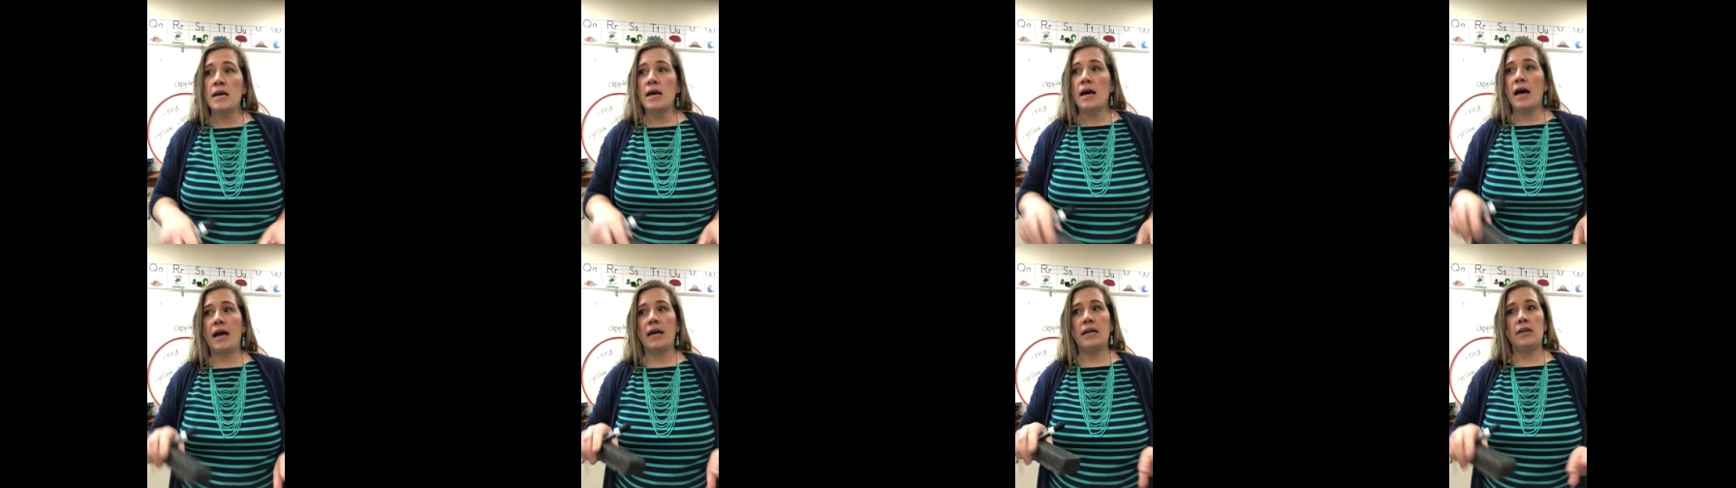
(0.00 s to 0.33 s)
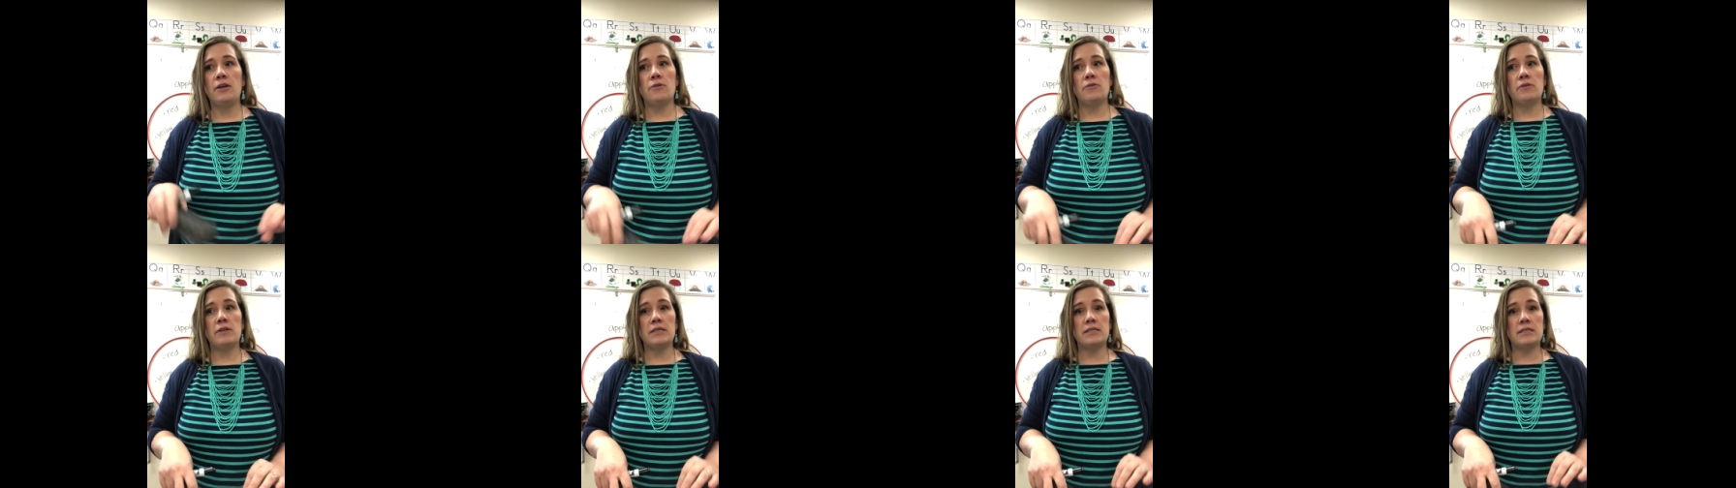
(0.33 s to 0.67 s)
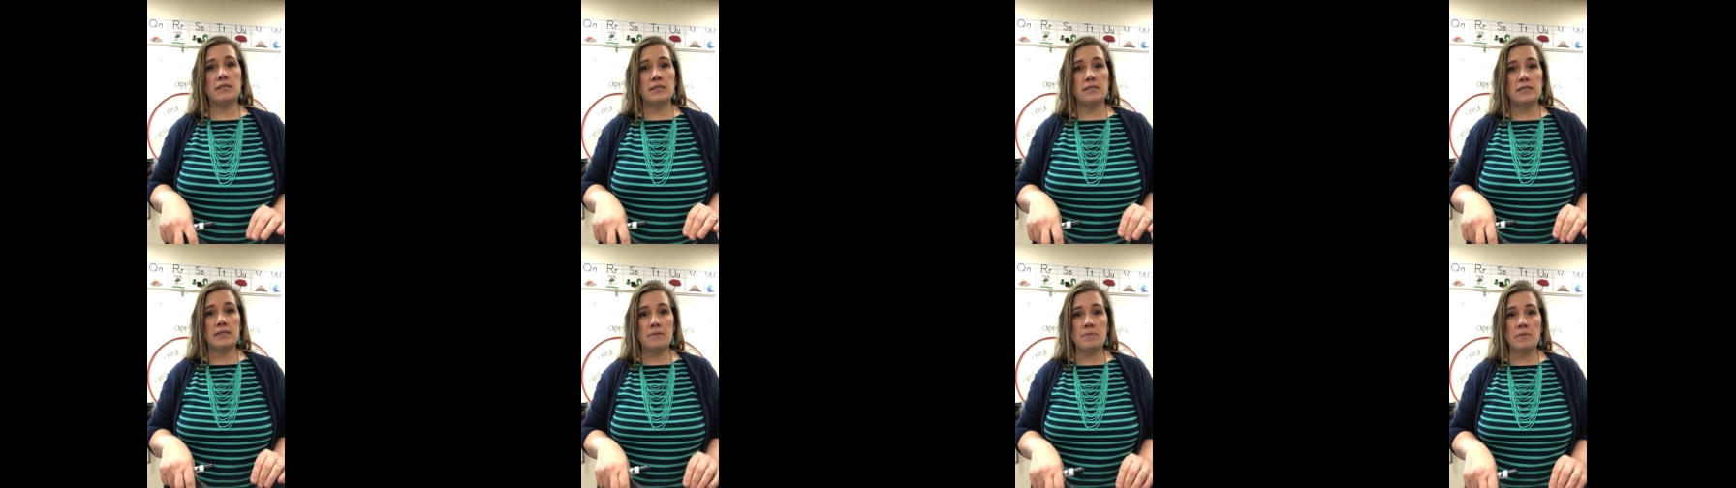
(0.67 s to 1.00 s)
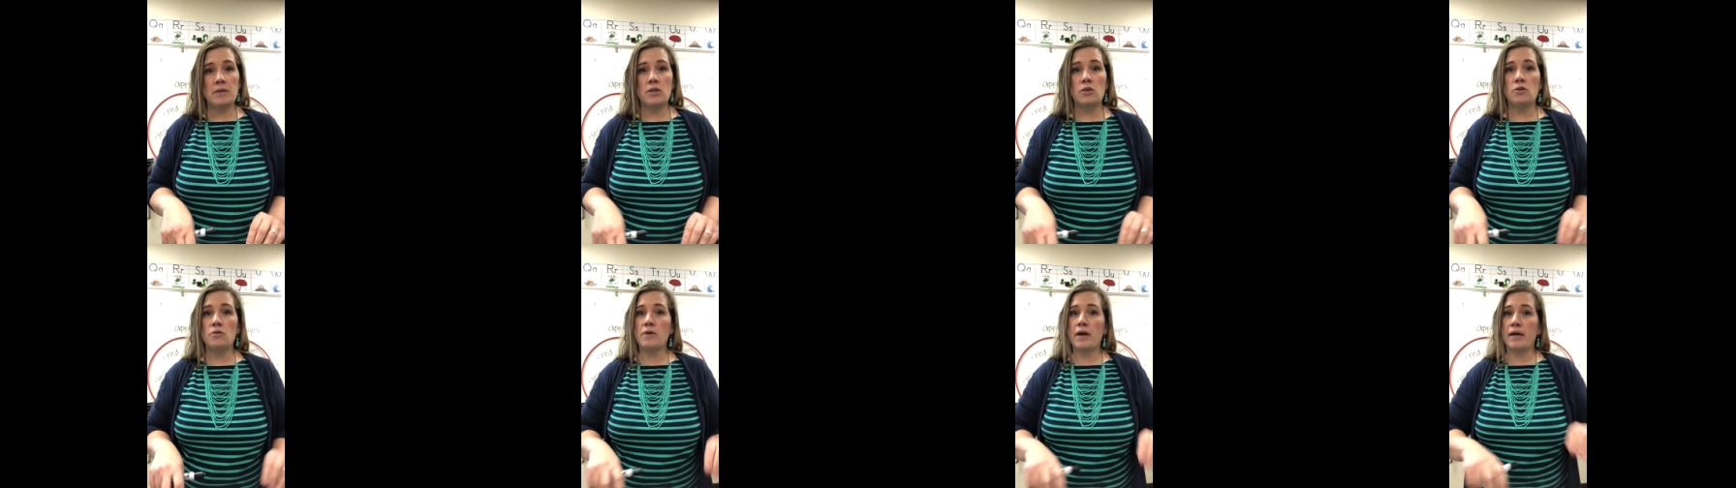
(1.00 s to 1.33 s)
I know this is
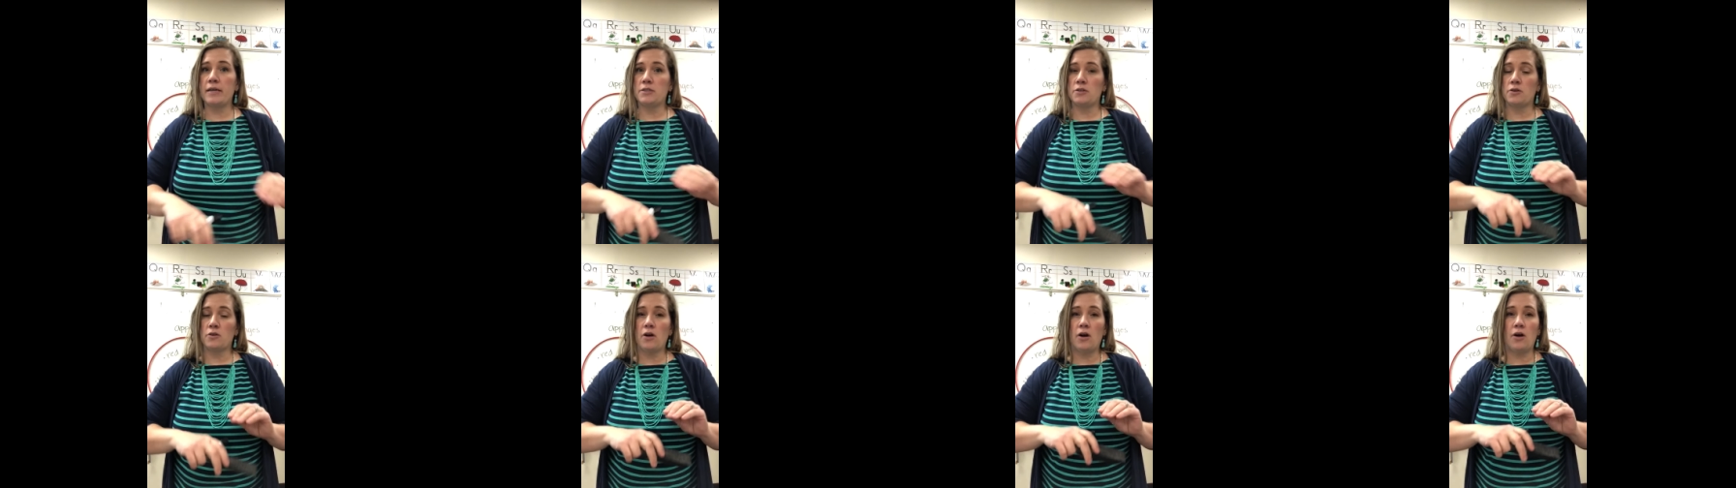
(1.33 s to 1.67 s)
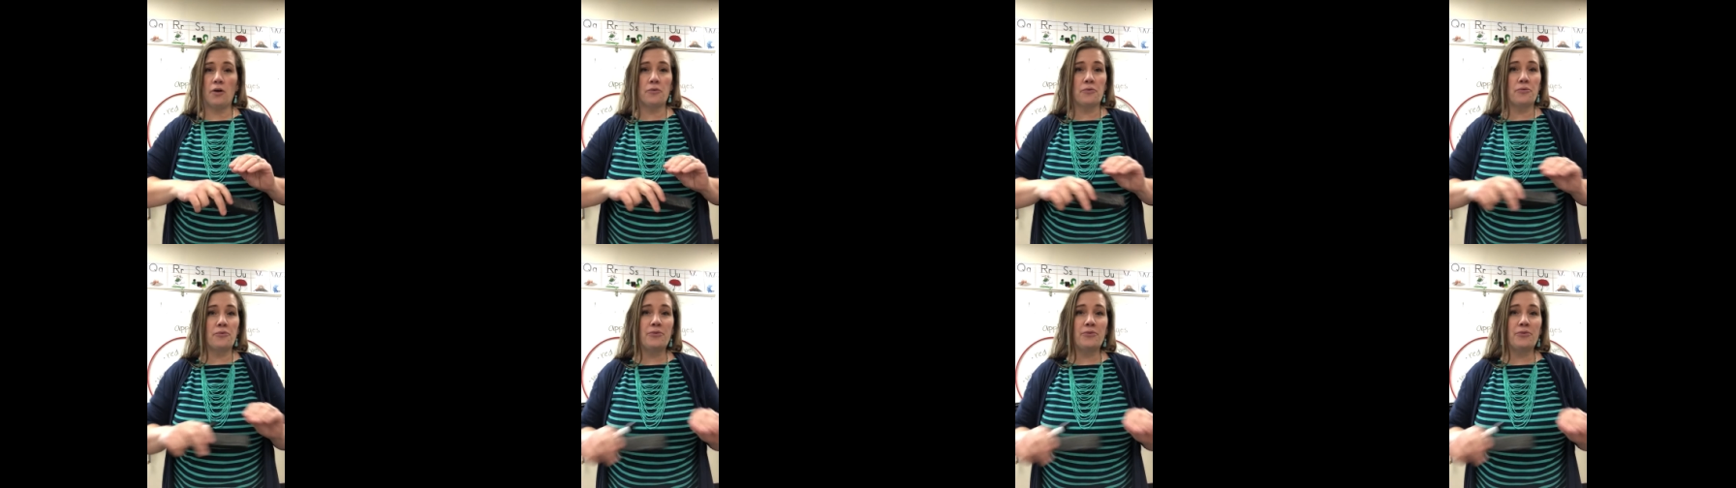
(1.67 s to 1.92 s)
something you guys are all